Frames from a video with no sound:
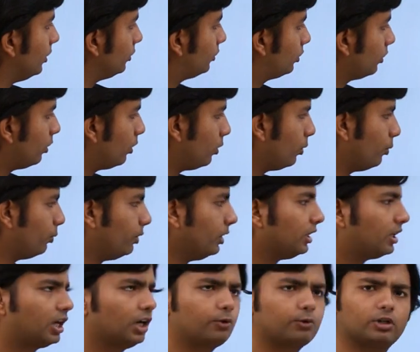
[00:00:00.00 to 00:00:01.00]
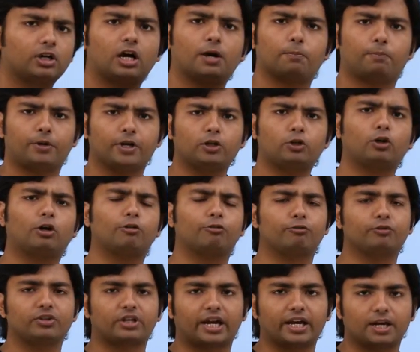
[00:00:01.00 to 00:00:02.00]
So we'll cover a bit
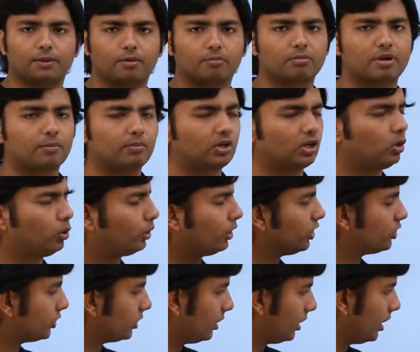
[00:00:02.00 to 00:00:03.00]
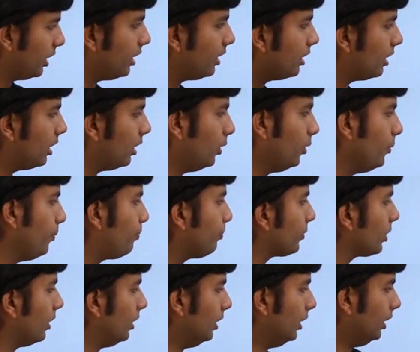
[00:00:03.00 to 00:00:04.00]
of dynamic memory allocation here now.
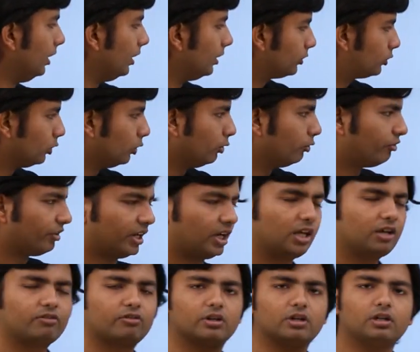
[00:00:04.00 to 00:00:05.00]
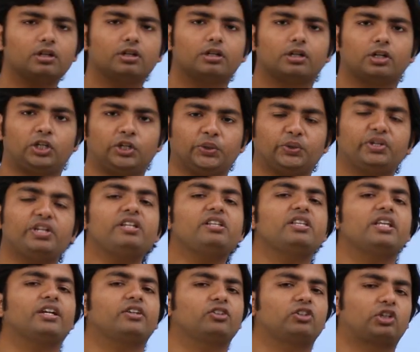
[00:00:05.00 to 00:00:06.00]
So whenever
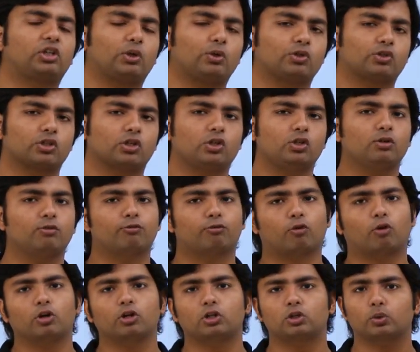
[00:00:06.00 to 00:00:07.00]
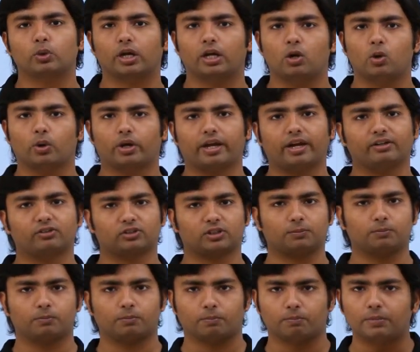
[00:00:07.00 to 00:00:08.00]
during the execution you want to allocate
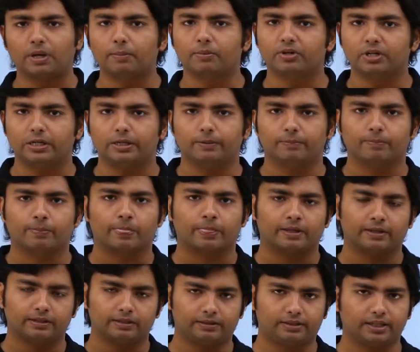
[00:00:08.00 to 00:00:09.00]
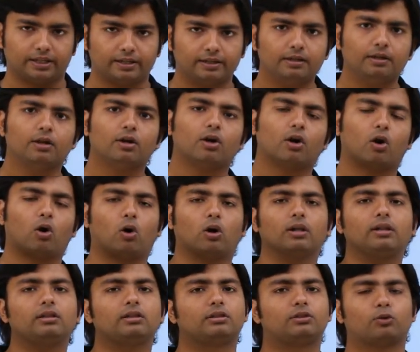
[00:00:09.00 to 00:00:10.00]
some memory, then
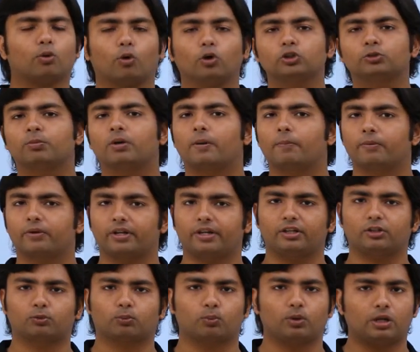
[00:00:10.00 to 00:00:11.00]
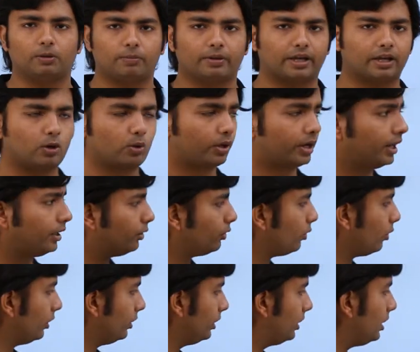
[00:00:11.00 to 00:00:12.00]
all those memories will be
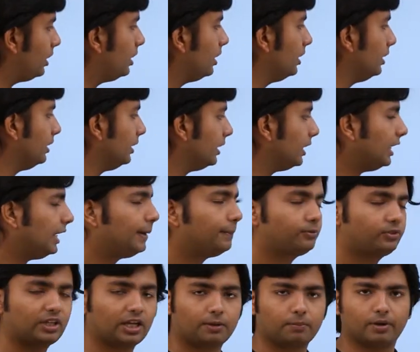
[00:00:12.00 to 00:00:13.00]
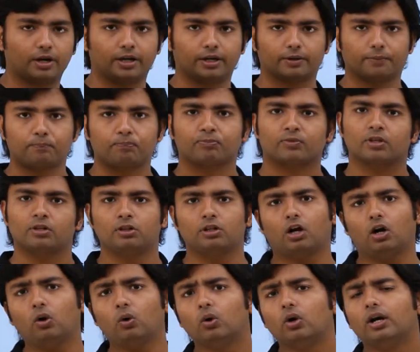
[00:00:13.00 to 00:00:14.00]
allocated on the heap segment.
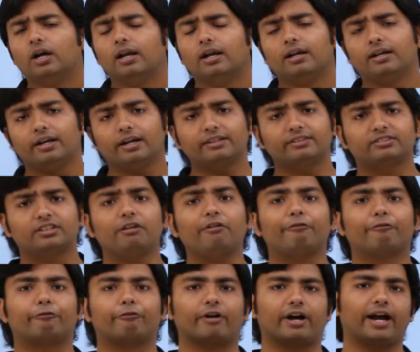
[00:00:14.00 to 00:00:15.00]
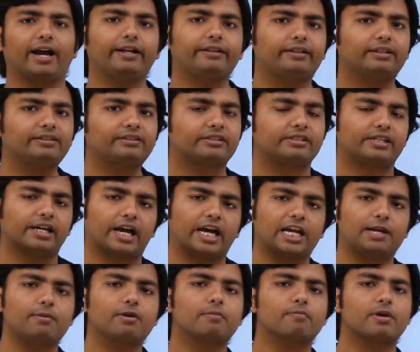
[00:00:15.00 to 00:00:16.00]
Now Let's see why this
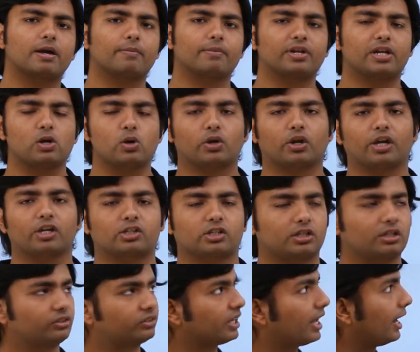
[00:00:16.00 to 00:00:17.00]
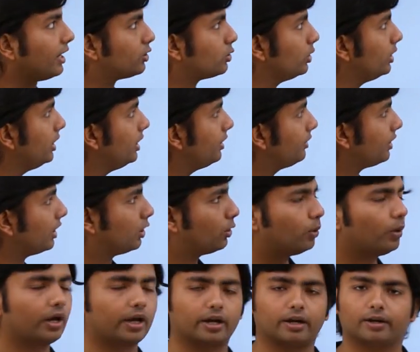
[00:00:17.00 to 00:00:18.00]
dynamic memory allocation is actually
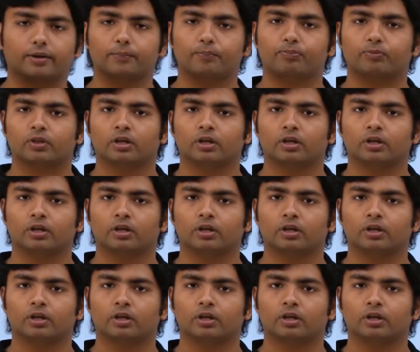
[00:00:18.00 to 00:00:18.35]
required.